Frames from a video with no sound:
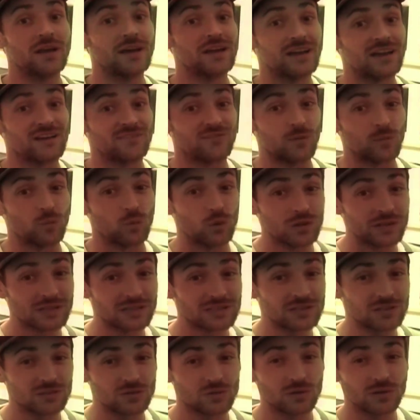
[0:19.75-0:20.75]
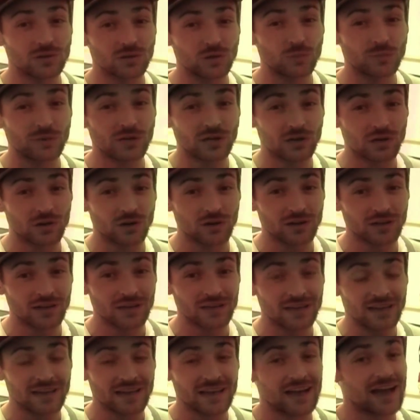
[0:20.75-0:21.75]
if I'm willing to do a little bit of cooking,
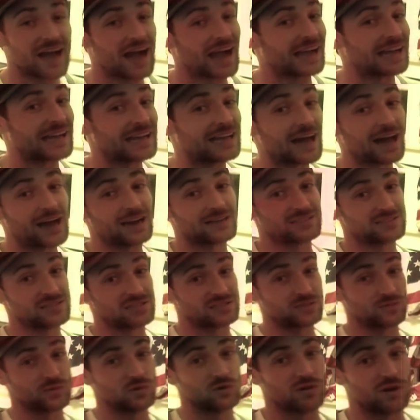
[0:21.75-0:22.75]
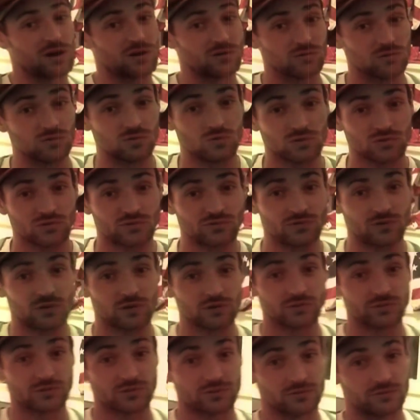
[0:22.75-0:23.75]
I gotta set some ground rules
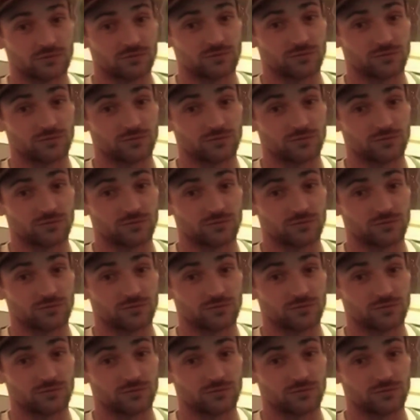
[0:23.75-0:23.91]
first.